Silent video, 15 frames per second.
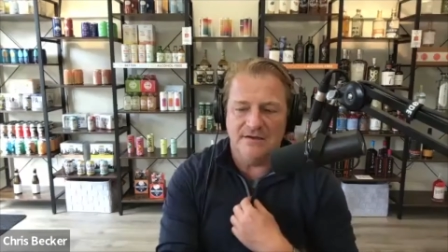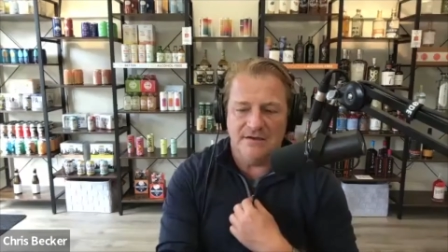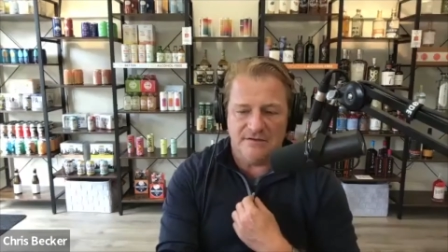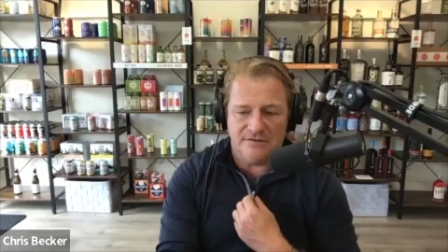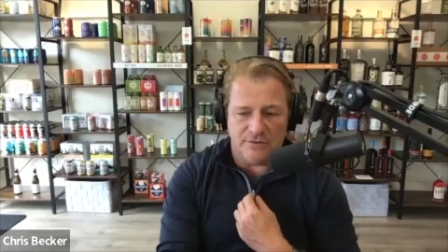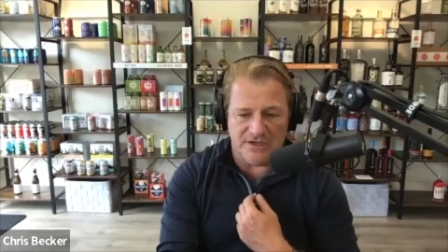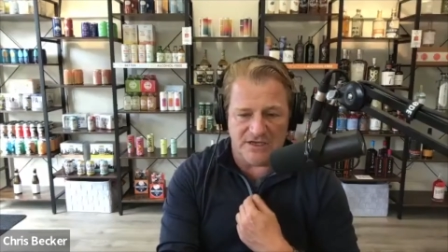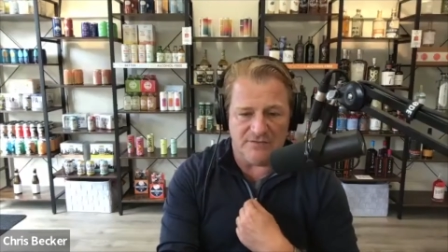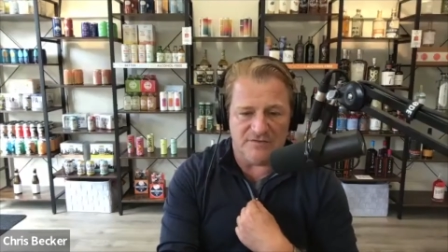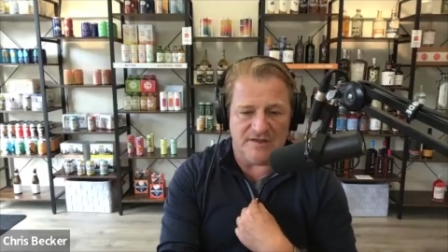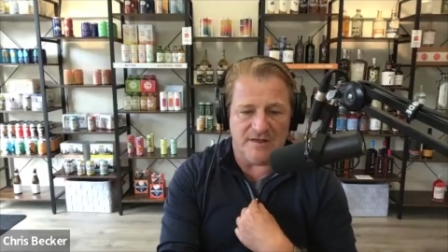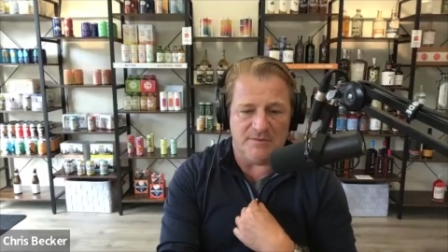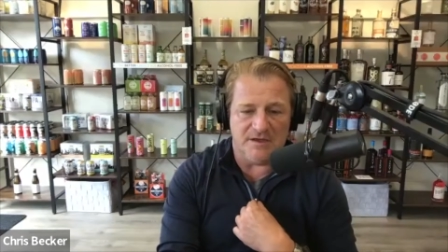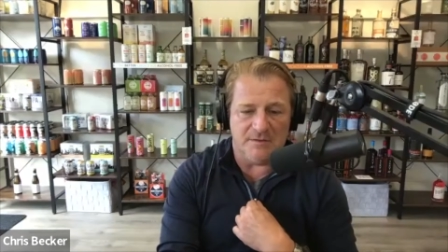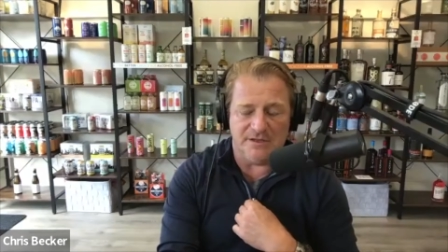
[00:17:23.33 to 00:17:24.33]
So it gives right.
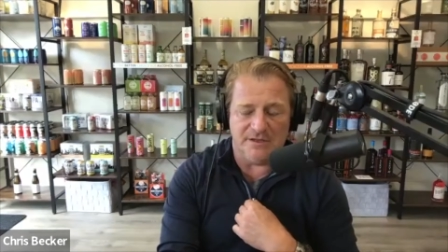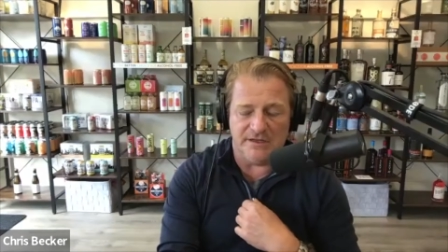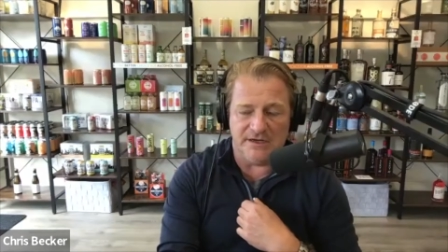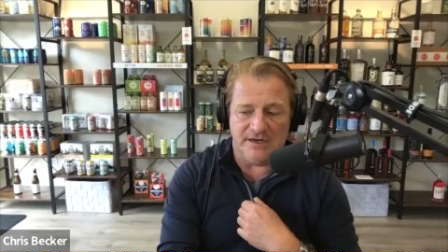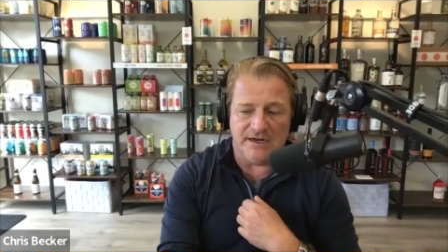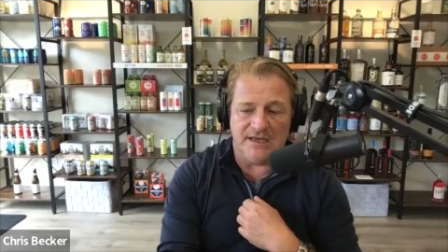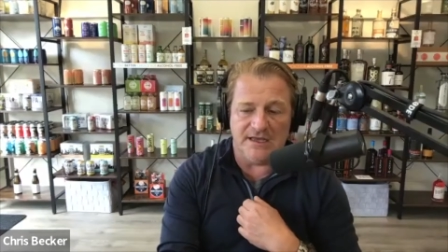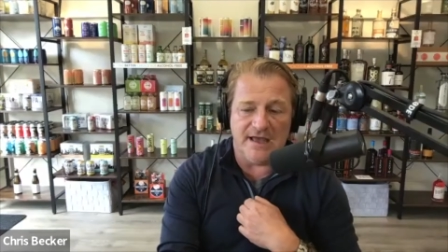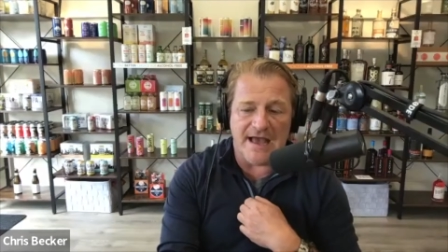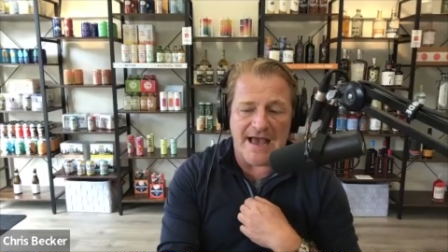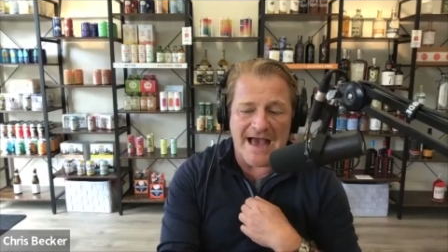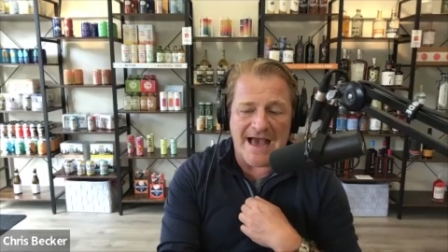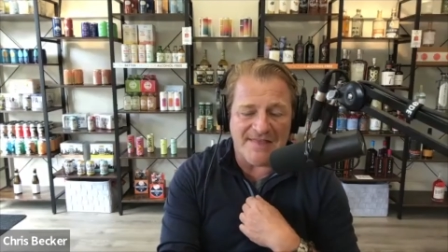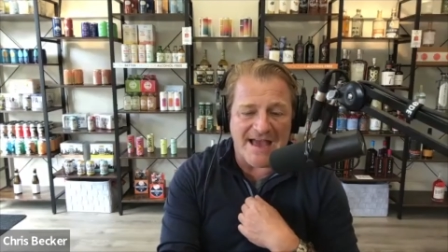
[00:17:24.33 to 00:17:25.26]
them the ability to add